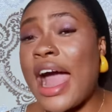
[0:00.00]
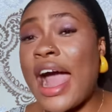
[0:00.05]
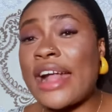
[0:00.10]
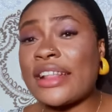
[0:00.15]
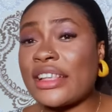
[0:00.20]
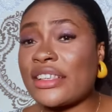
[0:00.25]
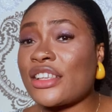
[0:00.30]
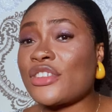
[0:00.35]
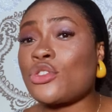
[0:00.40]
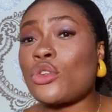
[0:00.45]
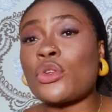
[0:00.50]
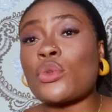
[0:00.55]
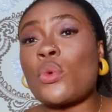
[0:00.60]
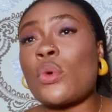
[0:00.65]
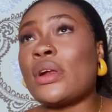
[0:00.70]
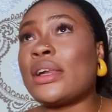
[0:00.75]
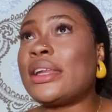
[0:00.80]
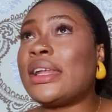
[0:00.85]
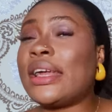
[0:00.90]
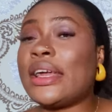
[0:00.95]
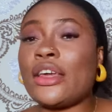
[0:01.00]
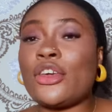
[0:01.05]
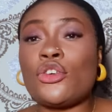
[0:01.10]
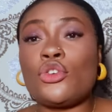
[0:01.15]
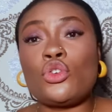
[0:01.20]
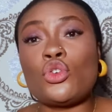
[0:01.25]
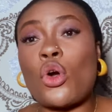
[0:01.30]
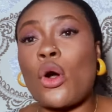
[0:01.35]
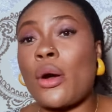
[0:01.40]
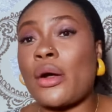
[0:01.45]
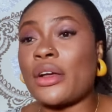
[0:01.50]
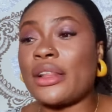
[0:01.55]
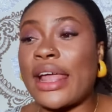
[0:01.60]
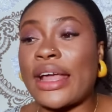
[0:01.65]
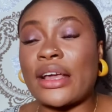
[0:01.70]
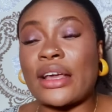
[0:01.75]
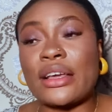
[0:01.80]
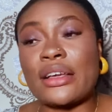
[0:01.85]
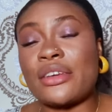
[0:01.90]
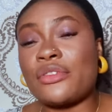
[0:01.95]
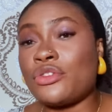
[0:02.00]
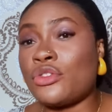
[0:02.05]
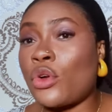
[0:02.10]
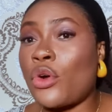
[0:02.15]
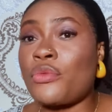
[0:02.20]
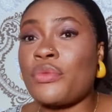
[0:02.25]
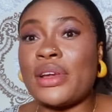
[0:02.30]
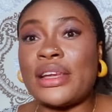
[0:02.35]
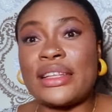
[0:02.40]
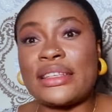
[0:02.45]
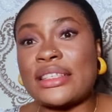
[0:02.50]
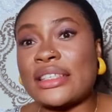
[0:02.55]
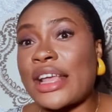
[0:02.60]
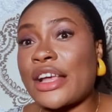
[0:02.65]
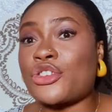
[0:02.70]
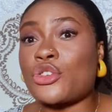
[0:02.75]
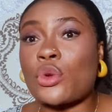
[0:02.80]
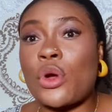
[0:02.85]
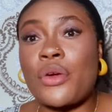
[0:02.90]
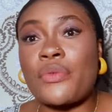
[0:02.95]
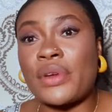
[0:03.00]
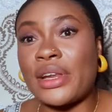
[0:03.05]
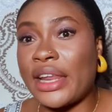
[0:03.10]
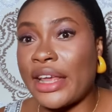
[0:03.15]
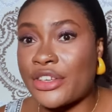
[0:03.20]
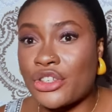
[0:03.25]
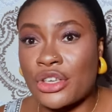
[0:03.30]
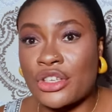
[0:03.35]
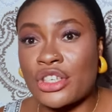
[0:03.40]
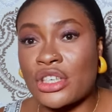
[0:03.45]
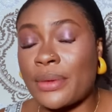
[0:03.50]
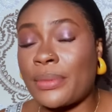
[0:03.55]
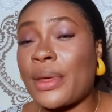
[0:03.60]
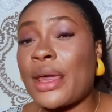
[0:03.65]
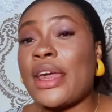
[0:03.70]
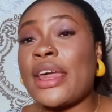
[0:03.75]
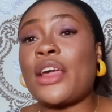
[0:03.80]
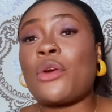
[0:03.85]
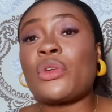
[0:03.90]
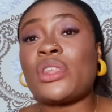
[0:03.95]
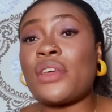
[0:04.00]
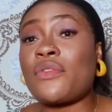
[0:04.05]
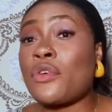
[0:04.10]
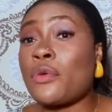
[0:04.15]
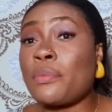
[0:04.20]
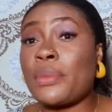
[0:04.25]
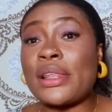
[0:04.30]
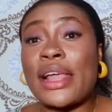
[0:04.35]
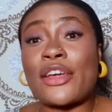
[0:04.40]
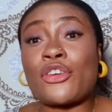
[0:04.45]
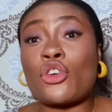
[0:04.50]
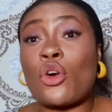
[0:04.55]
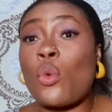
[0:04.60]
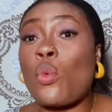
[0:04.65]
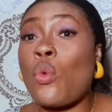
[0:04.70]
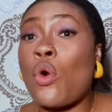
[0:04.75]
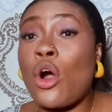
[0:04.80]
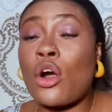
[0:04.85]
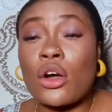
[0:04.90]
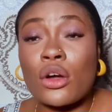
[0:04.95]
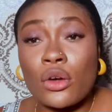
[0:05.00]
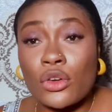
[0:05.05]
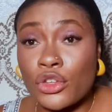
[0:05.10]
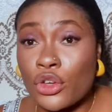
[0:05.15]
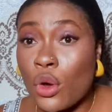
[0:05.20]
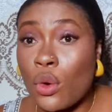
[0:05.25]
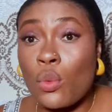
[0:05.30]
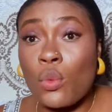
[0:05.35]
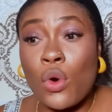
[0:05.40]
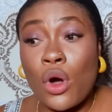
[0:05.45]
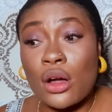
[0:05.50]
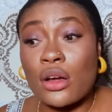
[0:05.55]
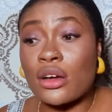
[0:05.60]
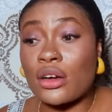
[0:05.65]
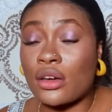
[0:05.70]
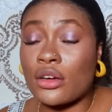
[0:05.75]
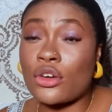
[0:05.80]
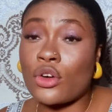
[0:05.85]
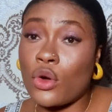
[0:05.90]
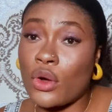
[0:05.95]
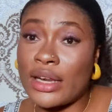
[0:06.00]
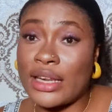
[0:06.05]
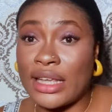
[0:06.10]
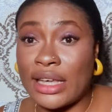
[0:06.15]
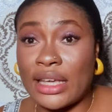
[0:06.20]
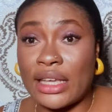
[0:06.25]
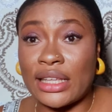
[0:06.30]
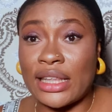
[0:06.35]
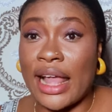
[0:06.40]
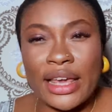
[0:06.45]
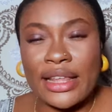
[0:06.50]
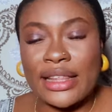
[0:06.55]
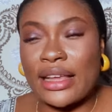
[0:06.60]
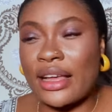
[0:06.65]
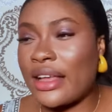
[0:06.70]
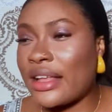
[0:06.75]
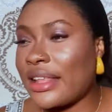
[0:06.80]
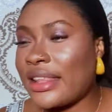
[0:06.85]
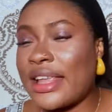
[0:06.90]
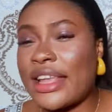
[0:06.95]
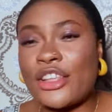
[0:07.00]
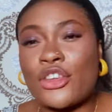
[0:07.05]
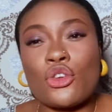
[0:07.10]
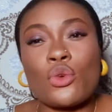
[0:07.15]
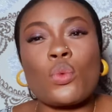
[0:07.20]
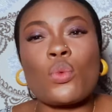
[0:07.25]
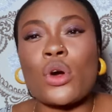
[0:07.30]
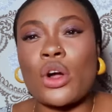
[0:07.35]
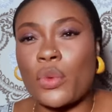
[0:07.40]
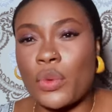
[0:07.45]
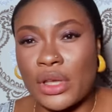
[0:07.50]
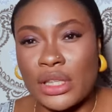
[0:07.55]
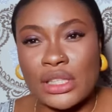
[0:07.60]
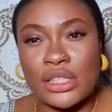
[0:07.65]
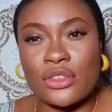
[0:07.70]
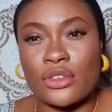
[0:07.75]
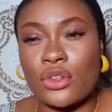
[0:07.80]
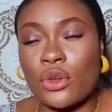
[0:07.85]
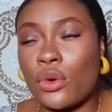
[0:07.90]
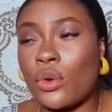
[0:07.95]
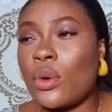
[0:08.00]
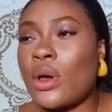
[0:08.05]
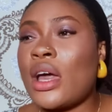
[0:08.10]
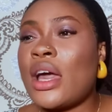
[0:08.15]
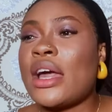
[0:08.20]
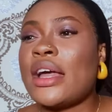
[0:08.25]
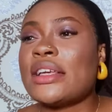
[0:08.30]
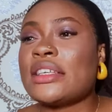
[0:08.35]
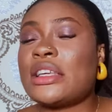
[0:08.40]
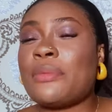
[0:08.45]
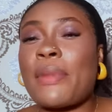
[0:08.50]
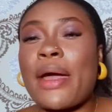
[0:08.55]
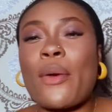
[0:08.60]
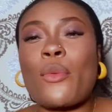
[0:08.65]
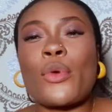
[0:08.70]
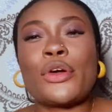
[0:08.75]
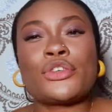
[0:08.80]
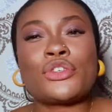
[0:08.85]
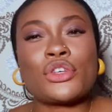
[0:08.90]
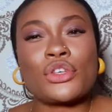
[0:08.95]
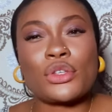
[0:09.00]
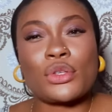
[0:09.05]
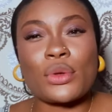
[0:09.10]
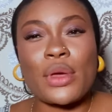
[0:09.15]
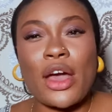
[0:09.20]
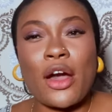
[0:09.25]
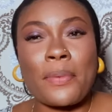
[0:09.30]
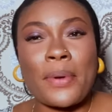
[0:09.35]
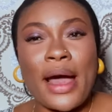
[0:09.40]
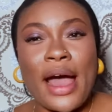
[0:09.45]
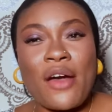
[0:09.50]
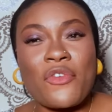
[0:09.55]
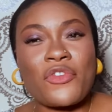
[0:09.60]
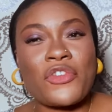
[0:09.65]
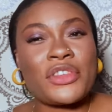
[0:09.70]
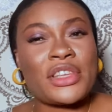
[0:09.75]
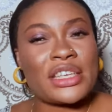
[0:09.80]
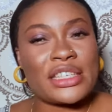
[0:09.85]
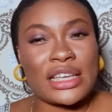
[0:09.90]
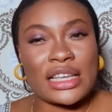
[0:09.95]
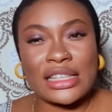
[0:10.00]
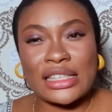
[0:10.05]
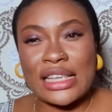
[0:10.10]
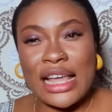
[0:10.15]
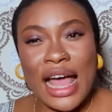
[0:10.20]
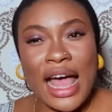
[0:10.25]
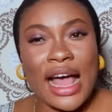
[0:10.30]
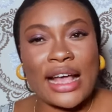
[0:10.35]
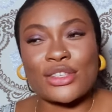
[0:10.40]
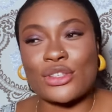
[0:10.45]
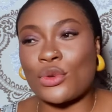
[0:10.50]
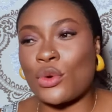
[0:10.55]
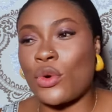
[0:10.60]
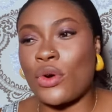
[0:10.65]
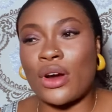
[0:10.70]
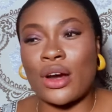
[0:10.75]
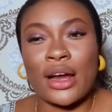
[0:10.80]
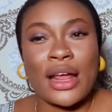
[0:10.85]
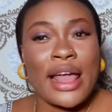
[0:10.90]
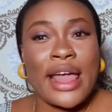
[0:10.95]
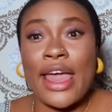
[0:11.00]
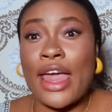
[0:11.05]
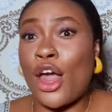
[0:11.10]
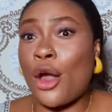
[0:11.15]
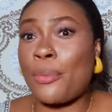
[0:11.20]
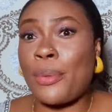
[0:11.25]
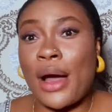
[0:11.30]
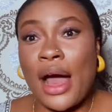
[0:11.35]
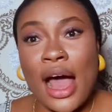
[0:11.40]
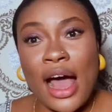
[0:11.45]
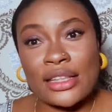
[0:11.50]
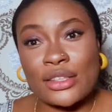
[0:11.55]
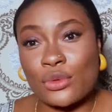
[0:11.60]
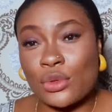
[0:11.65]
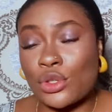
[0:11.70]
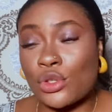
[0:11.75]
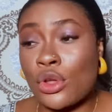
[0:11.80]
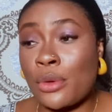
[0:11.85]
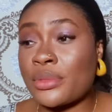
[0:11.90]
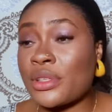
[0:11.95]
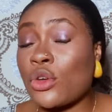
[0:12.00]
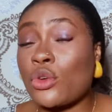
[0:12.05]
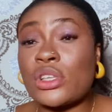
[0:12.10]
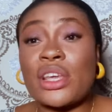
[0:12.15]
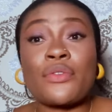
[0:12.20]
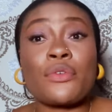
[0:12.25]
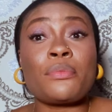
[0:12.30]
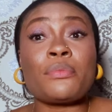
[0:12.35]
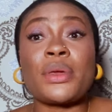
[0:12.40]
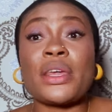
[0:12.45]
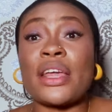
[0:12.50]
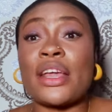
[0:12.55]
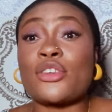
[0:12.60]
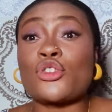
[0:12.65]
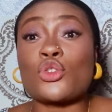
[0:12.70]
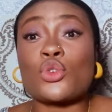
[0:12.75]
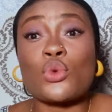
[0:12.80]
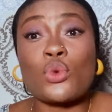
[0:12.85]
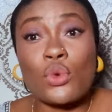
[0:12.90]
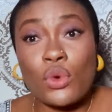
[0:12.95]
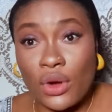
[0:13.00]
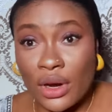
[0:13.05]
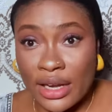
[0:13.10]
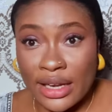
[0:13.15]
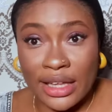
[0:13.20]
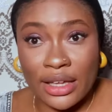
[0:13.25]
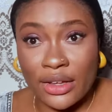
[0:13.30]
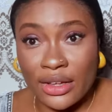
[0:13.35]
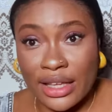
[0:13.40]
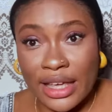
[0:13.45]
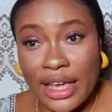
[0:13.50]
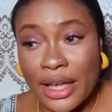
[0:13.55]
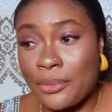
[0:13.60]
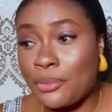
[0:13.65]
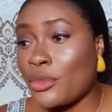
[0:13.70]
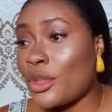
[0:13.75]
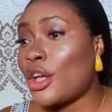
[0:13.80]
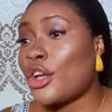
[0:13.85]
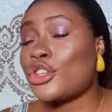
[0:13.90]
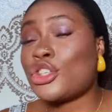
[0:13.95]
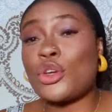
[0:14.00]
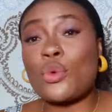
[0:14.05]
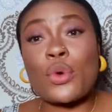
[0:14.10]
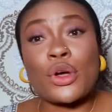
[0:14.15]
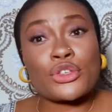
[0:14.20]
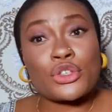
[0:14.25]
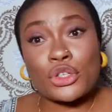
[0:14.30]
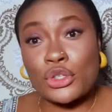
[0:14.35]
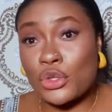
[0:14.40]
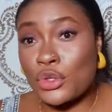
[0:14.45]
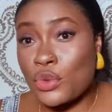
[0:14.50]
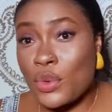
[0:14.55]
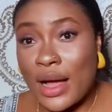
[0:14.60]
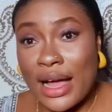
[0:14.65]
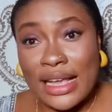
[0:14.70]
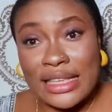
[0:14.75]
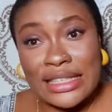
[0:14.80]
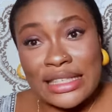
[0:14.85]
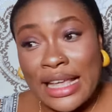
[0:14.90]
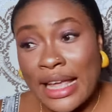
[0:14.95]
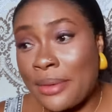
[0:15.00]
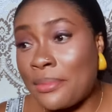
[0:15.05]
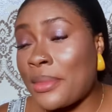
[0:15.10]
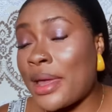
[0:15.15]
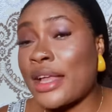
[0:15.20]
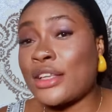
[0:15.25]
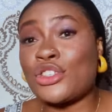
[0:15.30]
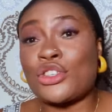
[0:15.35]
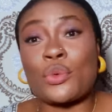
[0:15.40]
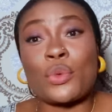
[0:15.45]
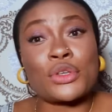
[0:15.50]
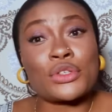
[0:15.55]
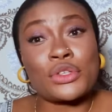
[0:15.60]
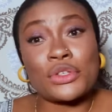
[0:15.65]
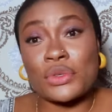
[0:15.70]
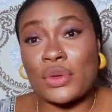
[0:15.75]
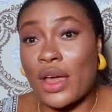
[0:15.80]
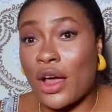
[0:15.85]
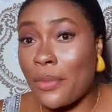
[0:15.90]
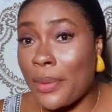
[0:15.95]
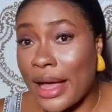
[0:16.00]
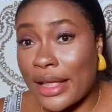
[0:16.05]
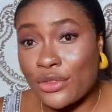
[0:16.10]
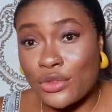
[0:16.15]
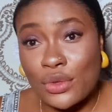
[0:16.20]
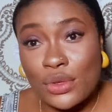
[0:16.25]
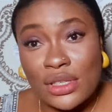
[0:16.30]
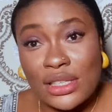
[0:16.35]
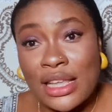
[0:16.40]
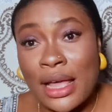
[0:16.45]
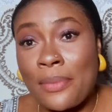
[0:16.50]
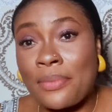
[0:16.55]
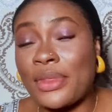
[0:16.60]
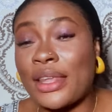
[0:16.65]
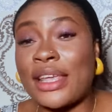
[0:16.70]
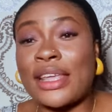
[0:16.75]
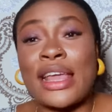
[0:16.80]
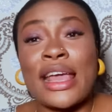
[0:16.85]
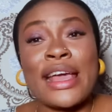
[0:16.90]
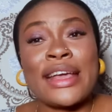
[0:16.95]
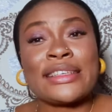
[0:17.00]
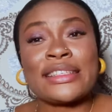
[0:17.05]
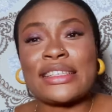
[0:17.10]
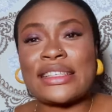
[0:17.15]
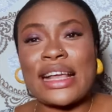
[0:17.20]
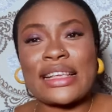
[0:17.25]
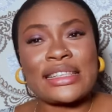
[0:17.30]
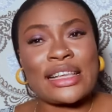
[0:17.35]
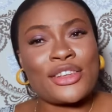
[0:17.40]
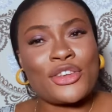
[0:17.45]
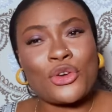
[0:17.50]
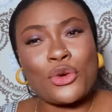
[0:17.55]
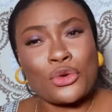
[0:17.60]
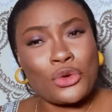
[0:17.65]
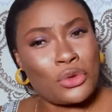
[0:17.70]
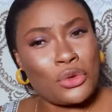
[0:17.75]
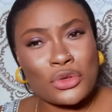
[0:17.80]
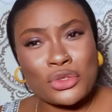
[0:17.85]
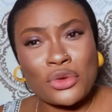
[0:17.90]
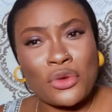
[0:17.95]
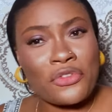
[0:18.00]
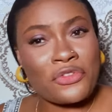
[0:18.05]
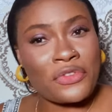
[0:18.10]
And this is not only your like your re sexual relationship. It could even be like your work, your work colleague, okay, a lady you work with, you know, she might want you to help her finish a task or help her out with something. Could even be a school colleague, okay? She wants you to do her assignment. She wants you to help her do something. She's asking you, oh, you look so